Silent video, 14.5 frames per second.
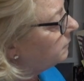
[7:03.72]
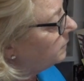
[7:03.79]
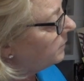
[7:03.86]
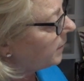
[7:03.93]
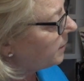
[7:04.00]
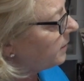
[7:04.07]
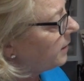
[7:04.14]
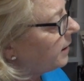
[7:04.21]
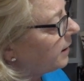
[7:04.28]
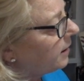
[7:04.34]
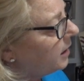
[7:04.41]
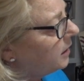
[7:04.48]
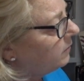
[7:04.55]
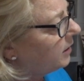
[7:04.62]
I think I
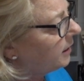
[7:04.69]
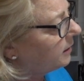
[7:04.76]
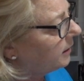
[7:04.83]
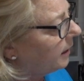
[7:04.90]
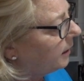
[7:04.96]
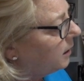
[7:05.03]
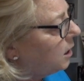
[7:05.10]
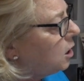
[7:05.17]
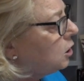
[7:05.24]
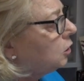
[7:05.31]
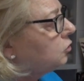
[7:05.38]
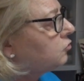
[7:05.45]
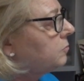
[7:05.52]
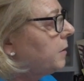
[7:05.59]
kind of like that.
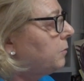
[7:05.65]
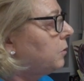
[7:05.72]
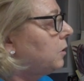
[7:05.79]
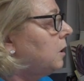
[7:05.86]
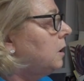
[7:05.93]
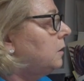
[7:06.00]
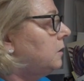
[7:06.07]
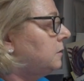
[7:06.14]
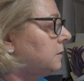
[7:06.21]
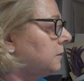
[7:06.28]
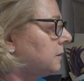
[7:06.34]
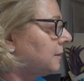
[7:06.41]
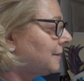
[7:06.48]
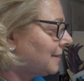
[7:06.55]
So remember, this
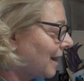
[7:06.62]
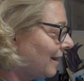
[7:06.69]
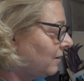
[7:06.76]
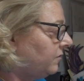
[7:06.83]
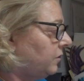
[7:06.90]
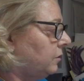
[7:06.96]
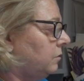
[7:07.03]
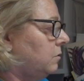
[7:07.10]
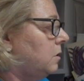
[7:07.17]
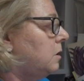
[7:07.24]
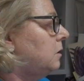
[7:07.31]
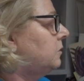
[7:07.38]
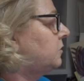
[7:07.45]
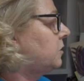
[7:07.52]
is a side view.
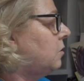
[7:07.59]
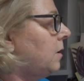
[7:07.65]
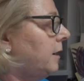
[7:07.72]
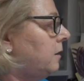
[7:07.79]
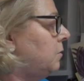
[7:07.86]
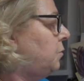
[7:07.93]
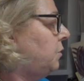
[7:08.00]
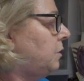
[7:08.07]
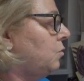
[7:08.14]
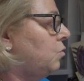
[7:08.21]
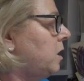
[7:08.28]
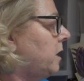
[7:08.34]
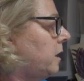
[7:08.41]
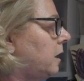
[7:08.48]
So I don't put a
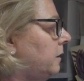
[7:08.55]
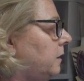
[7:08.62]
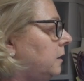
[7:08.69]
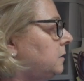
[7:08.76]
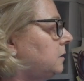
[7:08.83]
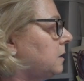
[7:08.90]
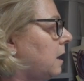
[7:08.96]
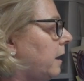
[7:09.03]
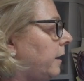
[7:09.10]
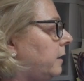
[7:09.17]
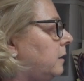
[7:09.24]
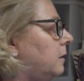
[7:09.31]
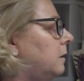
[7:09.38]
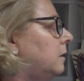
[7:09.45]
wing on this
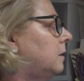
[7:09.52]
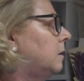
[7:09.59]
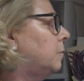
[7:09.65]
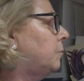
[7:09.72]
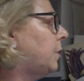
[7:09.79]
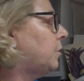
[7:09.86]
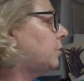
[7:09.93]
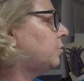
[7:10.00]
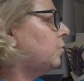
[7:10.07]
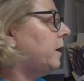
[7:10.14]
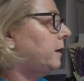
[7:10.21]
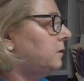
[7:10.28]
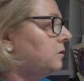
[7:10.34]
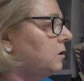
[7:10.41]
side. Both
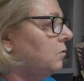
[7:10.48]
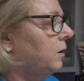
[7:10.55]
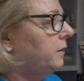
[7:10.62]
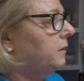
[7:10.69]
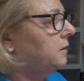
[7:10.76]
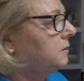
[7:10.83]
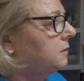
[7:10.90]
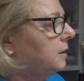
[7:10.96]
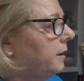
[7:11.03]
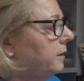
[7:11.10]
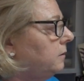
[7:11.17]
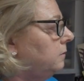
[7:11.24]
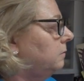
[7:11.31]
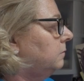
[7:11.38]
wings go on this
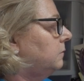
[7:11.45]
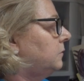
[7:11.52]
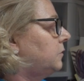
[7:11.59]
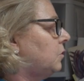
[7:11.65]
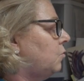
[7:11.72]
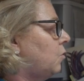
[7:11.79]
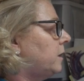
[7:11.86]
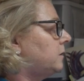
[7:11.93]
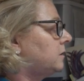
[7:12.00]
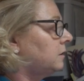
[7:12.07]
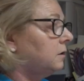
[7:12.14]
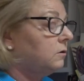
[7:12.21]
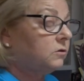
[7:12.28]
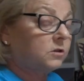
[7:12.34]
side. So one's
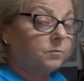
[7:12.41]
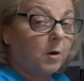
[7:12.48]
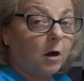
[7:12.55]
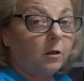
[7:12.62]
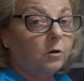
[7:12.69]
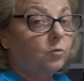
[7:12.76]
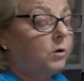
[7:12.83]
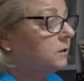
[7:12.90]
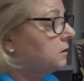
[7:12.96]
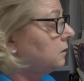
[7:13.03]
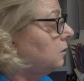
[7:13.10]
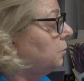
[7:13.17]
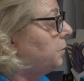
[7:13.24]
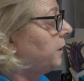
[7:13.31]
a little smaller, one's a
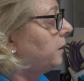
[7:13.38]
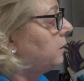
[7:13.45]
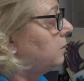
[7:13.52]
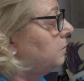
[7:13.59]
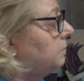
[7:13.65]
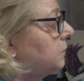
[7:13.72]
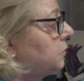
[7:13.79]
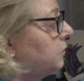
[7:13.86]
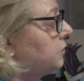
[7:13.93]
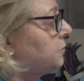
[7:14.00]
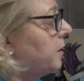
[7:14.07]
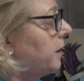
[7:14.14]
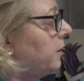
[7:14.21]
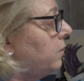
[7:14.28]
little bigger. So here's
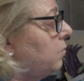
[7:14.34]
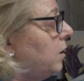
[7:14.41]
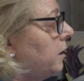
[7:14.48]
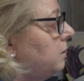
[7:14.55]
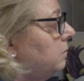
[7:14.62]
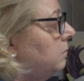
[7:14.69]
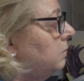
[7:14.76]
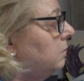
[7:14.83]
my other one.